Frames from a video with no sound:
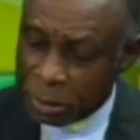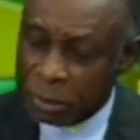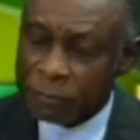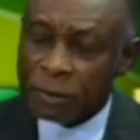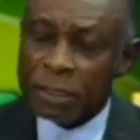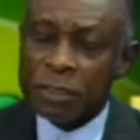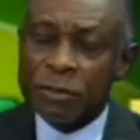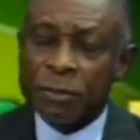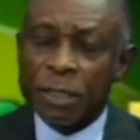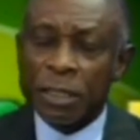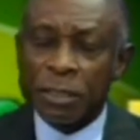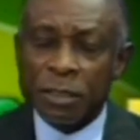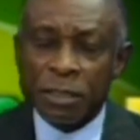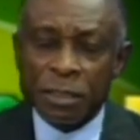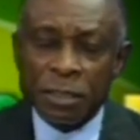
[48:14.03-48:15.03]
The
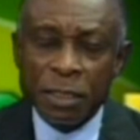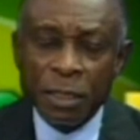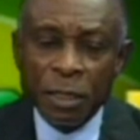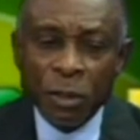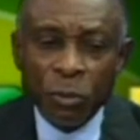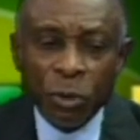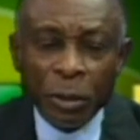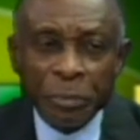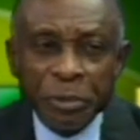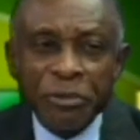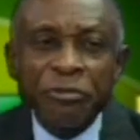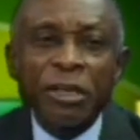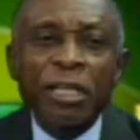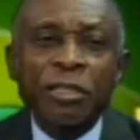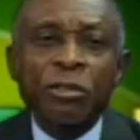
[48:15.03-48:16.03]
Venezuelans were
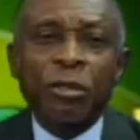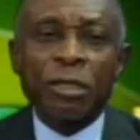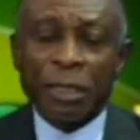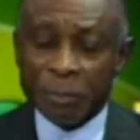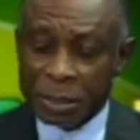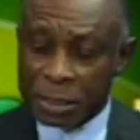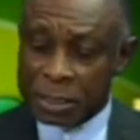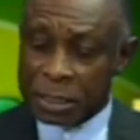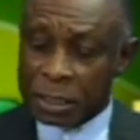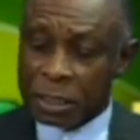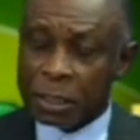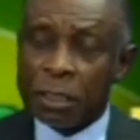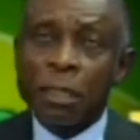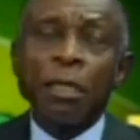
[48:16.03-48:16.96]
prevailed on, let me say,